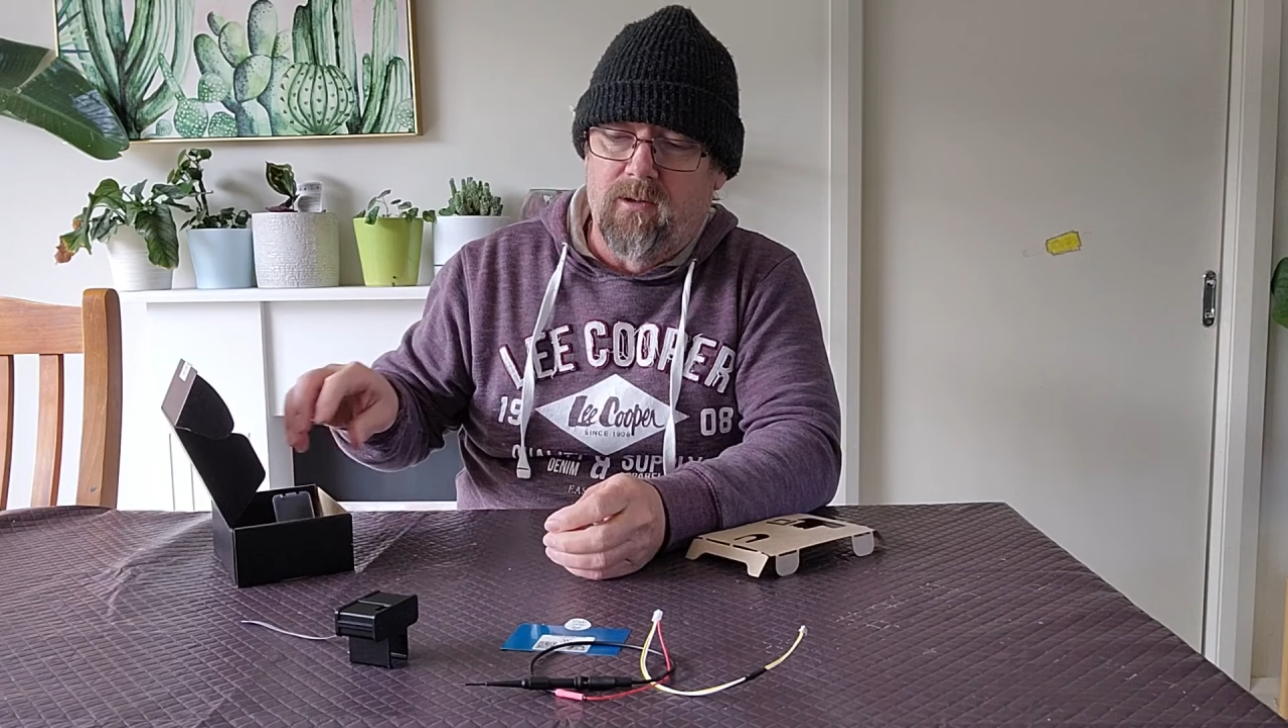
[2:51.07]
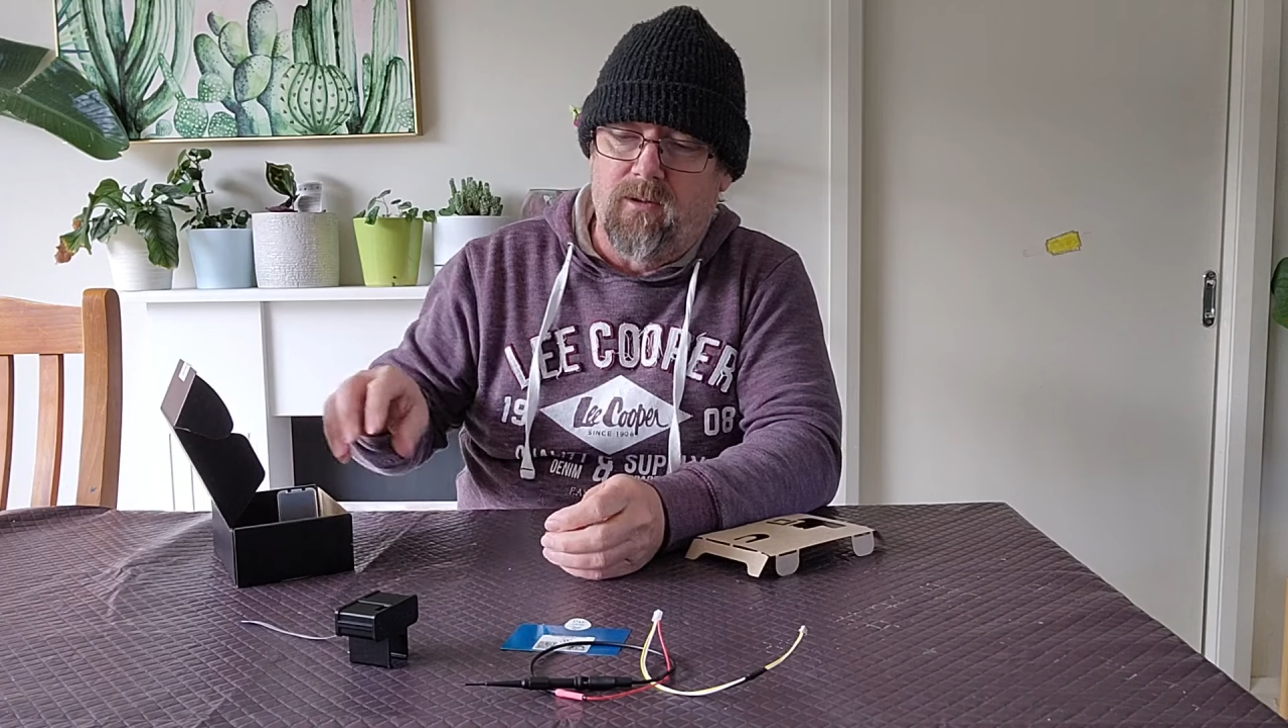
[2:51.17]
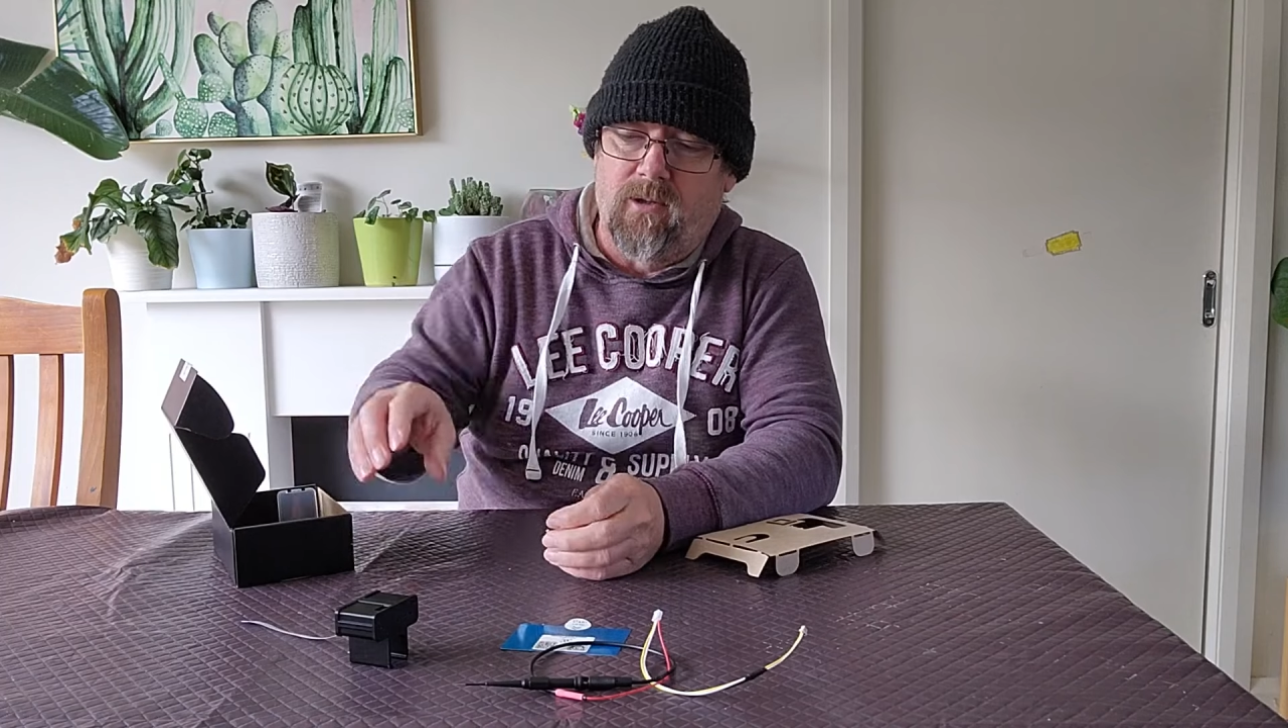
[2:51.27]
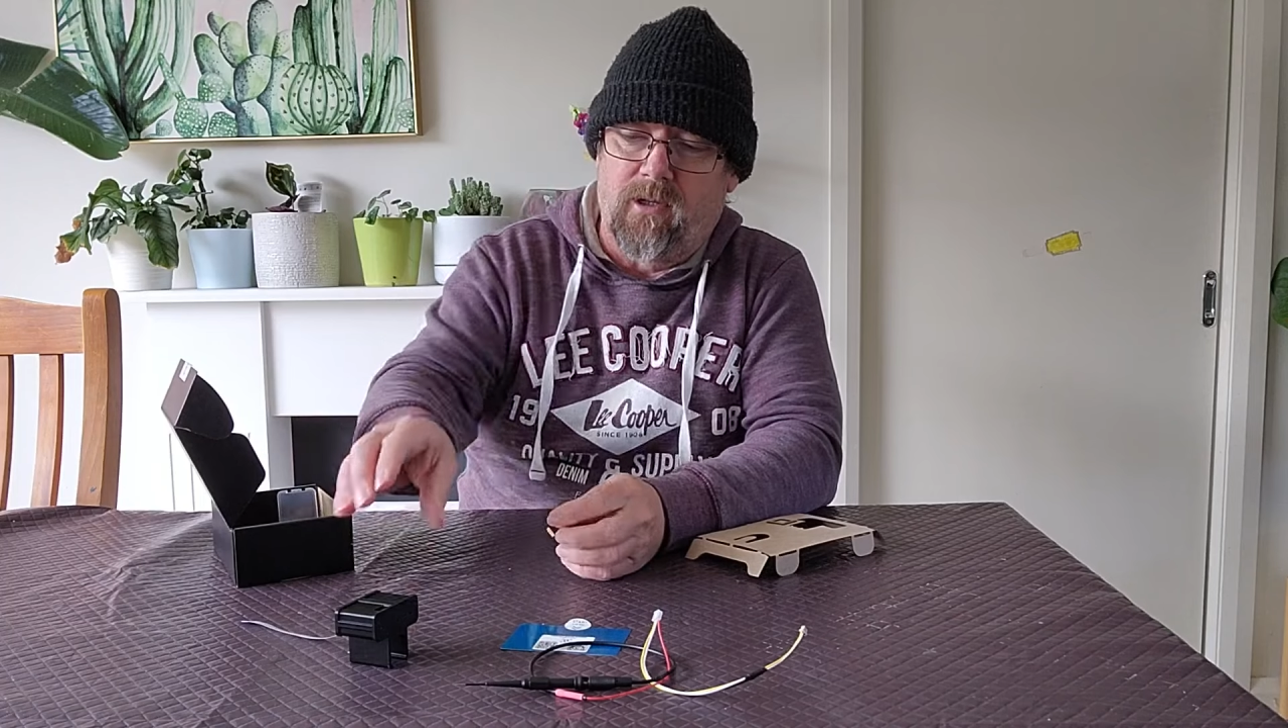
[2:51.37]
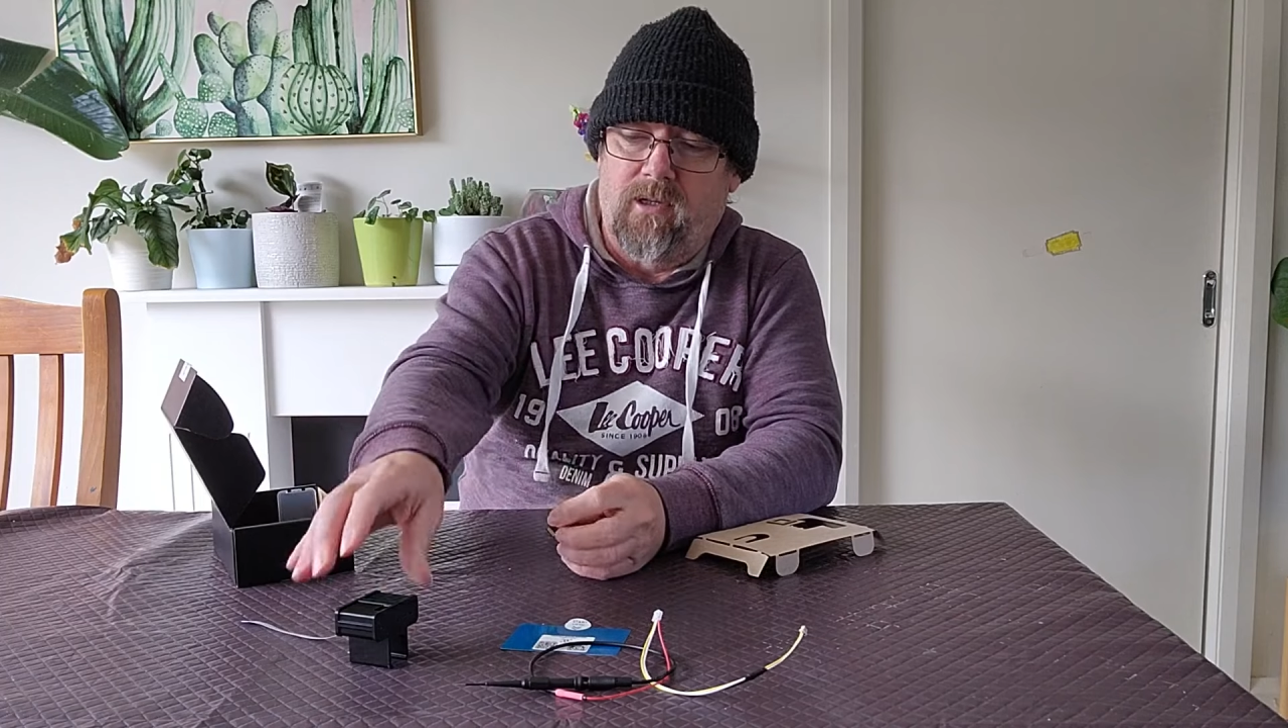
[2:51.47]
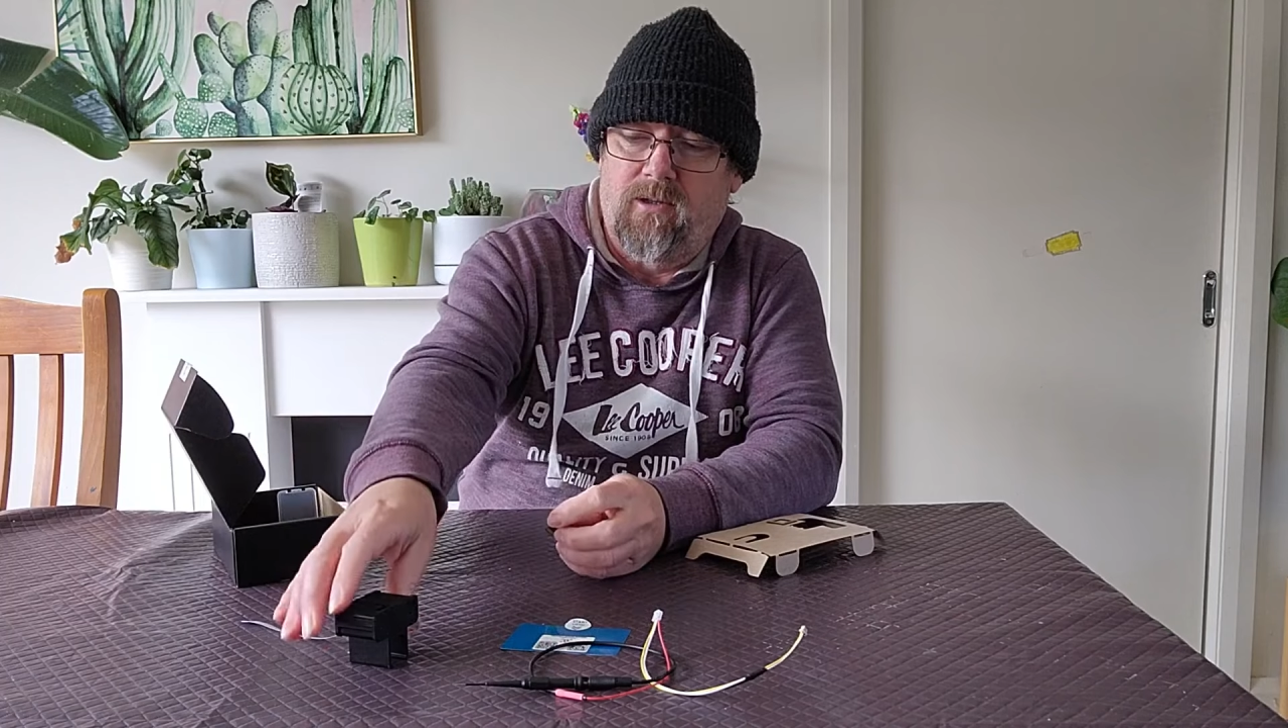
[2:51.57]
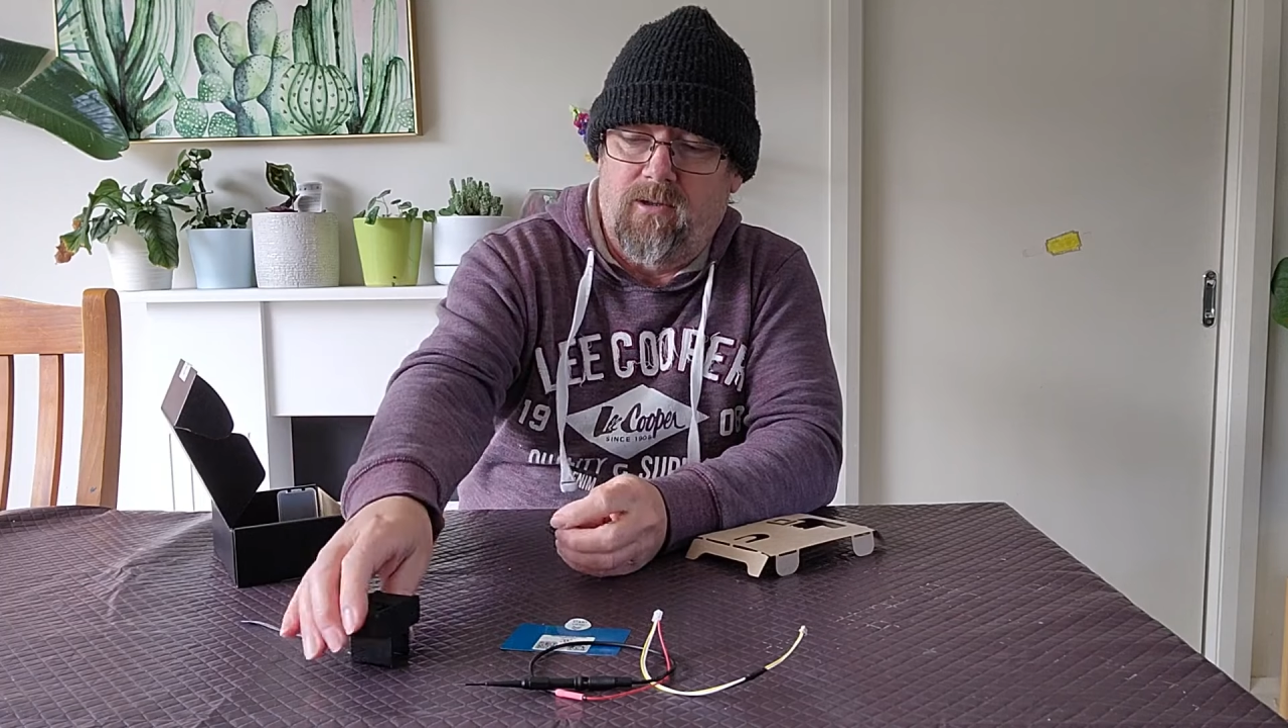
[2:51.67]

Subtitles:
All you need to